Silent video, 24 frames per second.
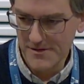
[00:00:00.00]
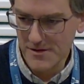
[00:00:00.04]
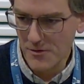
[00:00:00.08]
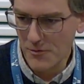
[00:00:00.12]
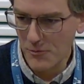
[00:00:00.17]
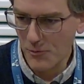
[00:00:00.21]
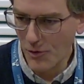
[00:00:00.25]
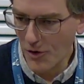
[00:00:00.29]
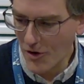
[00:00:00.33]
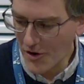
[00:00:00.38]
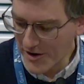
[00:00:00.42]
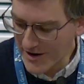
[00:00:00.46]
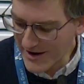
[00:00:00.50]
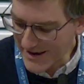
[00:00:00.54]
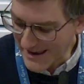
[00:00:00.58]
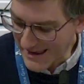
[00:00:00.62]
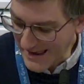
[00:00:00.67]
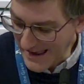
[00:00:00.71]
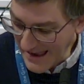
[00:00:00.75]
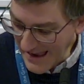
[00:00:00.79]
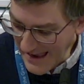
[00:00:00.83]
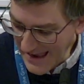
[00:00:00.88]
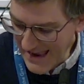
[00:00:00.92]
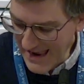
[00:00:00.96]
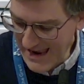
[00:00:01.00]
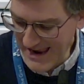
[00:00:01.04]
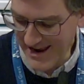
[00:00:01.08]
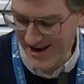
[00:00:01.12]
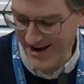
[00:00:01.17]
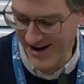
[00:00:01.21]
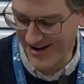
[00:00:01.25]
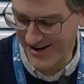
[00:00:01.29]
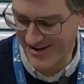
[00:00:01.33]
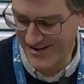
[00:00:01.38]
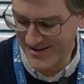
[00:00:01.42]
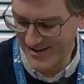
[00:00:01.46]
What a
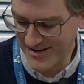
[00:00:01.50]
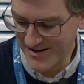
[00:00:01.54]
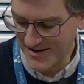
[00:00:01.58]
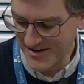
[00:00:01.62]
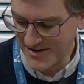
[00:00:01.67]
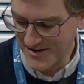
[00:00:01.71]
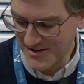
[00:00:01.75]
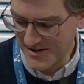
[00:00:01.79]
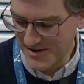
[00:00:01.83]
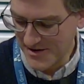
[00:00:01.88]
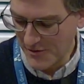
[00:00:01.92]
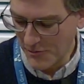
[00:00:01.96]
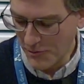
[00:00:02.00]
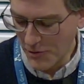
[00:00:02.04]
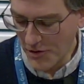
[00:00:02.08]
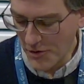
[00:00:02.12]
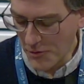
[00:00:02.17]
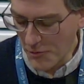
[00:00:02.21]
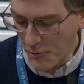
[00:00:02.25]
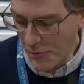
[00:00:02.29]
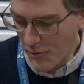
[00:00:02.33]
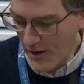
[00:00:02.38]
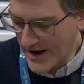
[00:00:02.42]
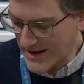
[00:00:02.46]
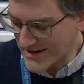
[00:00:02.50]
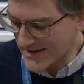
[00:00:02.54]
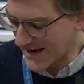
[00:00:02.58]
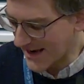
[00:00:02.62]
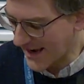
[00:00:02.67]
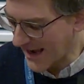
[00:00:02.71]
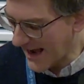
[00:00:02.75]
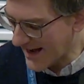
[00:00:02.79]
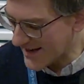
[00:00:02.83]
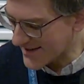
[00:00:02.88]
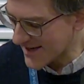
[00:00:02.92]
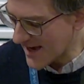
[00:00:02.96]
king. What a
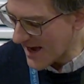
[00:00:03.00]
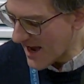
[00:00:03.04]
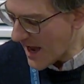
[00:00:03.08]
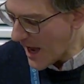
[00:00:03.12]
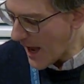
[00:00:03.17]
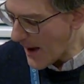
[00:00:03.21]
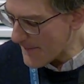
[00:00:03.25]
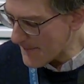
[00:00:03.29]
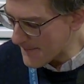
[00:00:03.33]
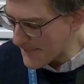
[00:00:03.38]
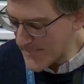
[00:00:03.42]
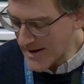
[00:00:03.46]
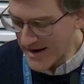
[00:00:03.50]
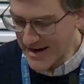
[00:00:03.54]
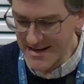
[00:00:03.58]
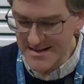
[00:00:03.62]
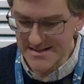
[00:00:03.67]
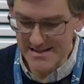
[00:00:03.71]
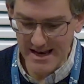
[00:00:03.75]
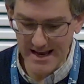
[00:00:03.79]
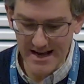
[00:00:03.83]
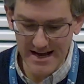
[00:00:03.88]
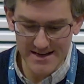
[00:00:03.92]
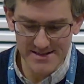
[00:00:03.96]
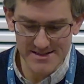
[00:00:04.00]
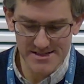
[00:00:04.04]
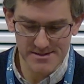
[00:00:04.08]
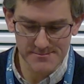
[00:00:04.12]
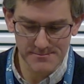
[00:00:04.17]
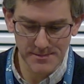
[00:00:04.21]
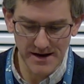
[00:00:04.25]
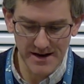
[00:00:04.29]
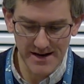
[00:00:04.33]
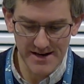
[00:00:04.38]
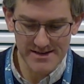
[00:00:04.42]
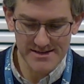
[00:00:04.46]
wedding, as amazing and
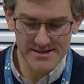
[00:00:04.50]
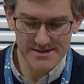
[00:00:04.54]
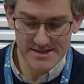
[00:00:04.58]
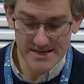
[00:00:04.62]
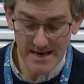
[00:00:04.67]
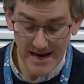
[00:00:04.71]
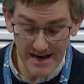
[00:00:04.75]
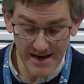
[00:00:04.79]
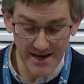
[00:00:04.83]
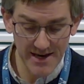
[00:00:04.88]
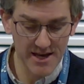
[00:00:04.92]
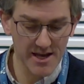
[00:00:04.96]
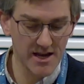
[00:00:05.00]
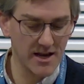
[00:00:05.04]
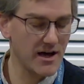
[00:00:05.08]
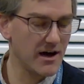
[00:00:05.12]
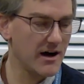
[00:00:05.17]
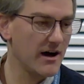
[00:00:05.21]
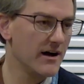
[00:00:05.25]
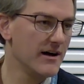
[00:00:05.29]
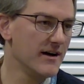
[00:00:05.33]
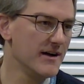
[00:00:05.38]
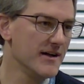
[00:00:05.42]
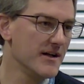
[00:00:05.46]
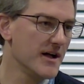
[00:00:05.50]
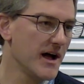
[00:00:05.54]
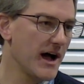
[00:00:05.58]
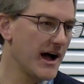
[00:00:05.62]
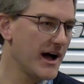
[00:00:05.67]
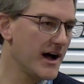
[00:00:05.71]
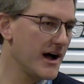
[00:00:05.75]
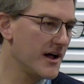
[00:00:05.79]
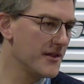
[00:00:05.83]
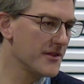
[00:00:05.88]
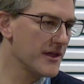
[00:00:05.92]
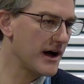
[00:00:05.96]
spectacular
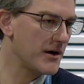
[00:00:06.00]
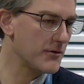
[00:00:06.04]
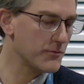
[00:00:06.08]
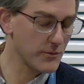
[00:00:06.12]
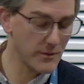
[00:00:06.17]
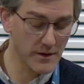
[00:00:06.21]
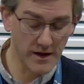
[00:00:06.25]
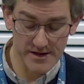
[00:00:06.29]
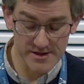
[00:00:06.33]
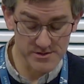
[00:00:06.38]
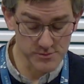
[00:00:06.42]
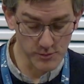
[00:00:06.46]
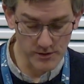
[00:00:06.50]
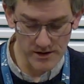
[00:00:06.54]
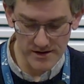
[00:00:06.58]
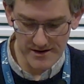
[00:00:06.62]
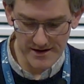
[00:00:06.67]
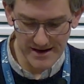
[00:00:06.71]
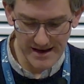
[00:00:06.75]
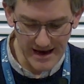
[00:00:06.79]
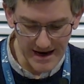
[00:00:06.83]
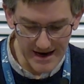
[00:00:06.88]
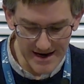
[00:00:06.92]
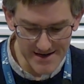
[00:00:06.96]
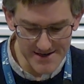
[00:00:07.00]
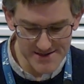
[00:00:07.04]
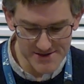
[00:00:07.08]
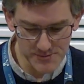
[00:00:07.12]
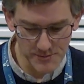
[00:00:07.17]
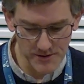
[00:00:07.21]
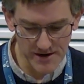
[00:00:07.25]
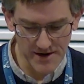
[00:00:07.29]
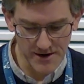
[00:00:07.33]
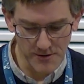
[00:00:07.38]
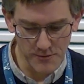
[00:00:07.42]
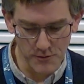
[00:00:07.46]
as Will and Kate's
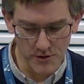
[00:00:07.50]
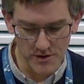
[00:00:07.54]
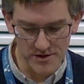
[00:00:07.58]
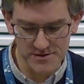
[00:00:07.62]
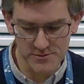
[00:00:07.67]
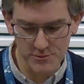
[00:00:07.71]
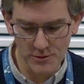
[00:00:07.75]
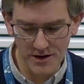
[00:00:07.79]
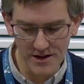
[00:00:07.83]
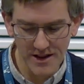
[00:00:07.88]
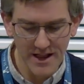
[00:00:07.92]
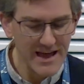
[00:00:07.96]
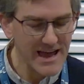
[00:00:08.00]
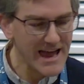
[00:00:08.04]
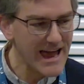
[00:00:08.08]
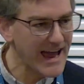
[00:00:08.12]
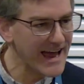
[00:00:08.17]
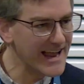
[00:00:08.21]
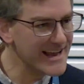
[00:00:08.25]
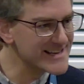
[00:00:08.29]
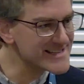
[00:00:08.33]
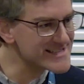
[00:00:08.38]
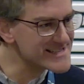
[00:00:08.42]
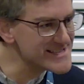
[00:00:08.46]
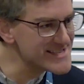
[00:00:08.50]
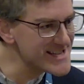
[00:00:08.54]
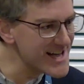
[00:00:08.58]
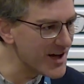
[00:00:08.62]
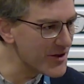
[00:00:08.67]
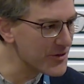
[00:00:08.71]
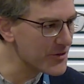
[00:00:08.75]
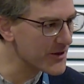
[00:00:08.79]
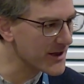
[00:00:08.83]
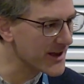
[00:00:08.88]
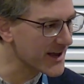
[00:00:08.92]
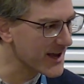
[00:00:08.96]
wedding was. Well, it is
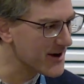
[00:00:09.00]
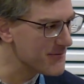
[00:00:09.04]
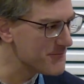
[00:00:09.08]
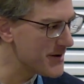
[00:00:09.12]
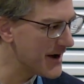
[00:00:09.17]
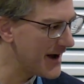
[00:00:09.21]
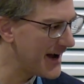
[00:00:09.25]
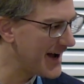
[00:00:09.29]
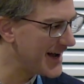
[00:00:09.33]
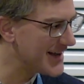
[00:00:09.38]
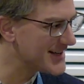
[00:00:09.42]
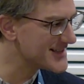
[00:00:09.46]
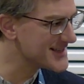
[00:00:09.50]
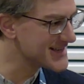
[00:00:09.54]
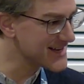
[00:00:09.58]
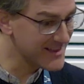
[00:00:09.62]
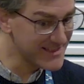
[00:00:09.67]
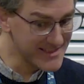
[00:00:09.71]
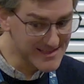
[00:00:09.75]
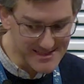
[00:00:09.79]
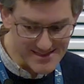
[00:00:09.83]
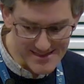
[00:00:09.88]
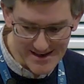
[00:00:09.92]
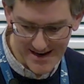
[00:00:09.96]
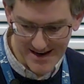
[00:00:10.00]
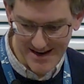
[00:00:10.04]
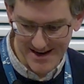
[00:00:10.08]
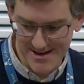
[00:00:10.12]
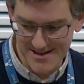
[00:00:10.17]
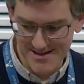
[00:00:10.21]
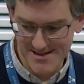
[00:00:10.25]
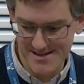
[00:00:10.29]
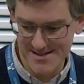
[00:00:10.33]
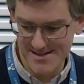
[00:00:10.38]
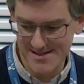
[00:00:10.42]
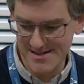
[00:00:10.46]
nothing compared to
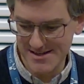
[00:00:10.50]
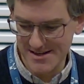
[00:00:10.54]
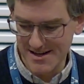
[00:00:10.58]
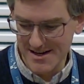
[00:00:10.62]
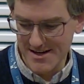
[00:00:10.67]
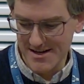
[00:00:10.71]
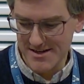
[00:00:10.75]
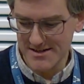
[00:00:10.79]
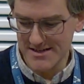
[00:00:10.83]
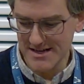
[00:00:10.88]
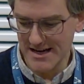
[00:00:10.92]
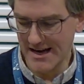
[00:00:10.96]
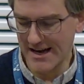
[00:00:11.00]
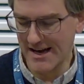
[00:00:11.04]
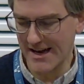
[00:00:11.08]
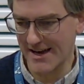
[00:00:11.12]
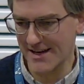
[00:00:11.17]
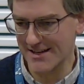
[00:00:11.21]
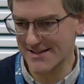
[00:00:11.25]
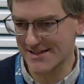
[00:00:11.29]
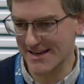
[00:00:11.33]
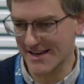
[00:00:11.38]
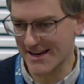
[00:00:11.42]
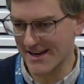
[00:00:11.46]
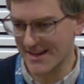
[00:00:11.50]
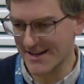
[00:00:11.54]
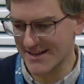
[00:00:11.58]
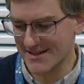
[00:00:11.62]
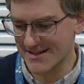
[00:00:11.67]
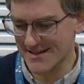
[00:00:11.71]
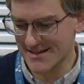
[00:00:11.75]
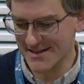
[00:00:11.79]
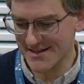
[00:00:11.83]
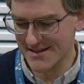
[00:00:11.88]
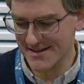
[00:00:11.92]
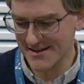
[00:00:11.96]
this day, is
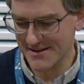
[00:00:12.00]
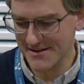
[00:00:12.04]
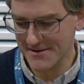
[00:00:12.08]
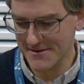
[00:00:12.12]
it?